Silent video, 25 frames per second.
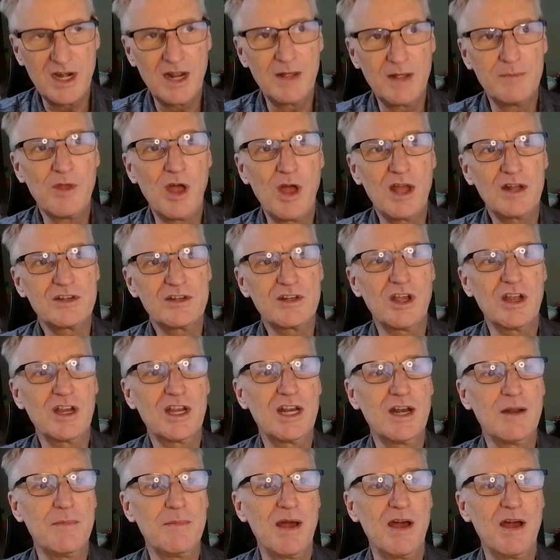And I'm not
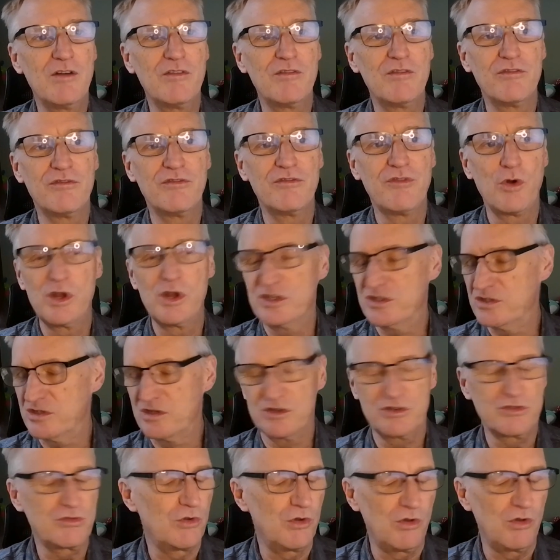talking about voice
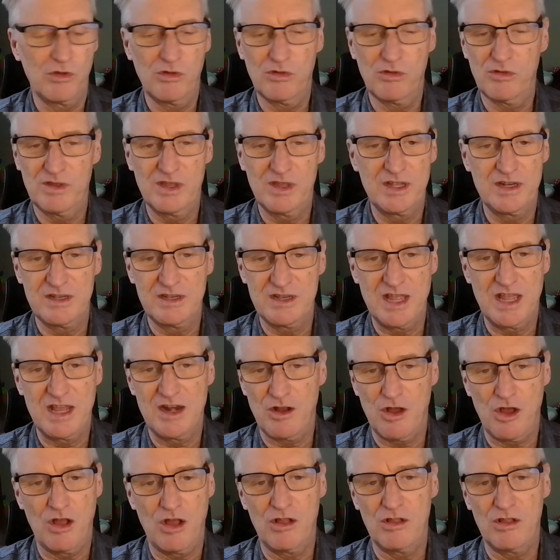control and
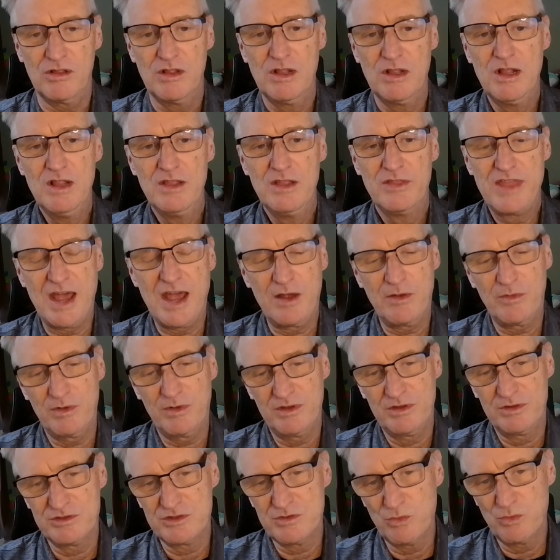at all. That
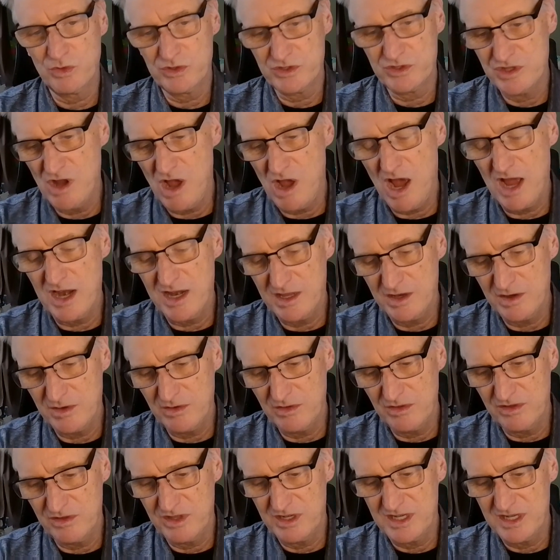is was not
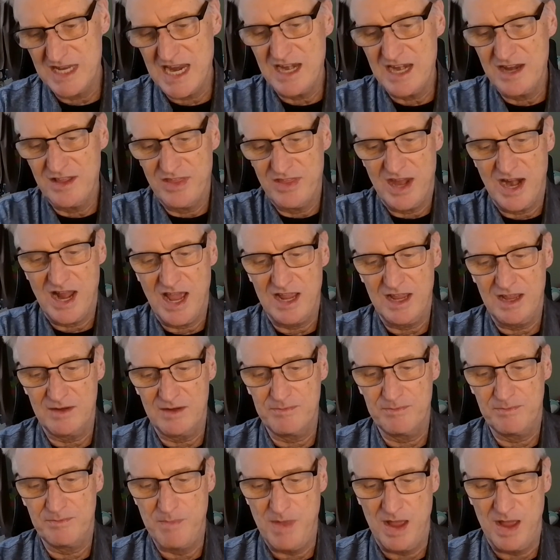in the data that I
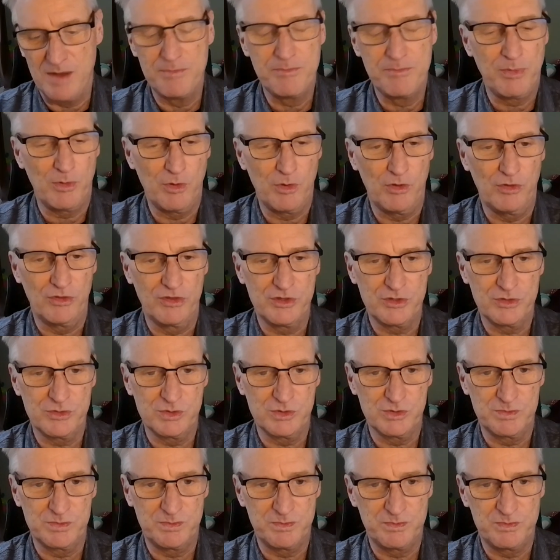had I'd pulled. This
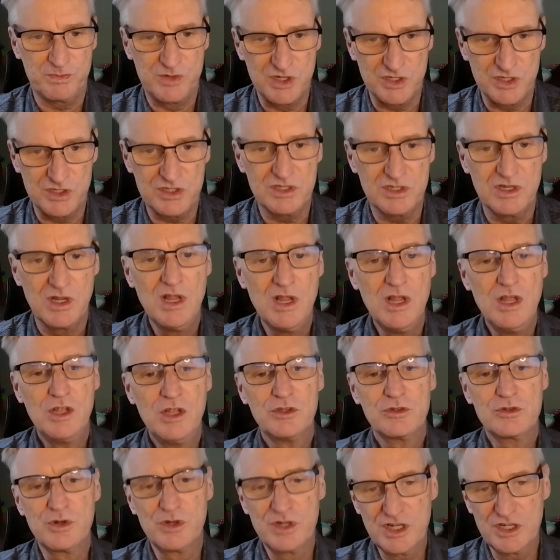was just
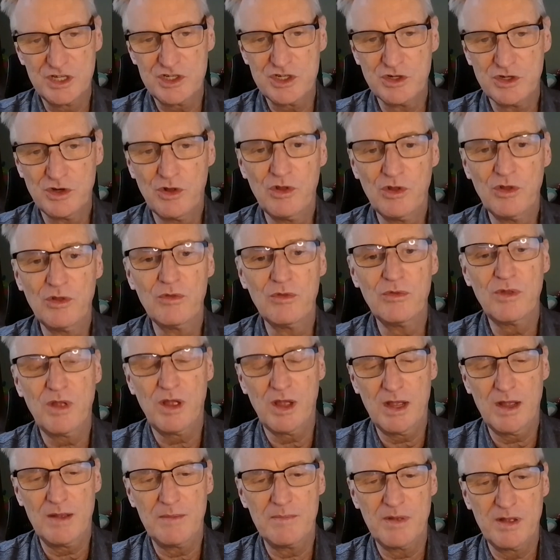traditional,
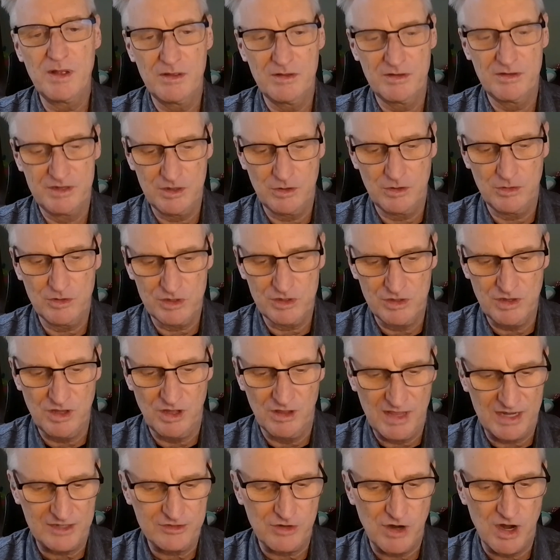um, you know,
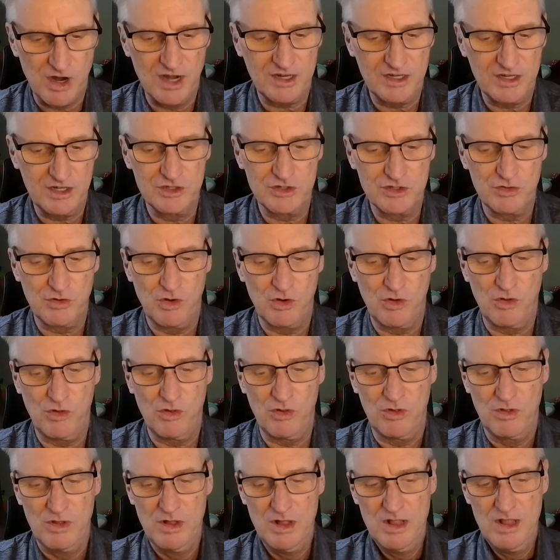electronic
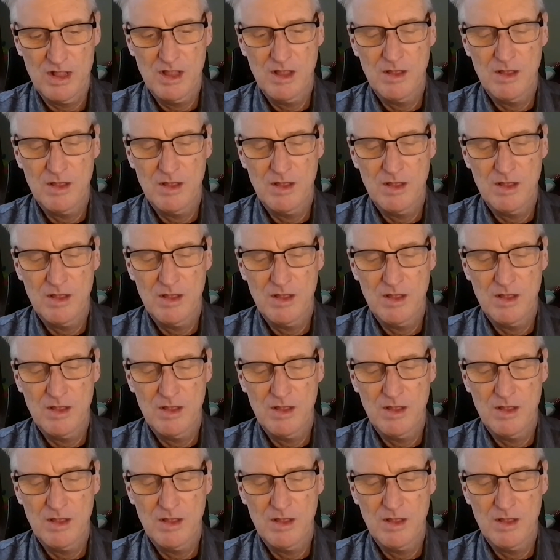control.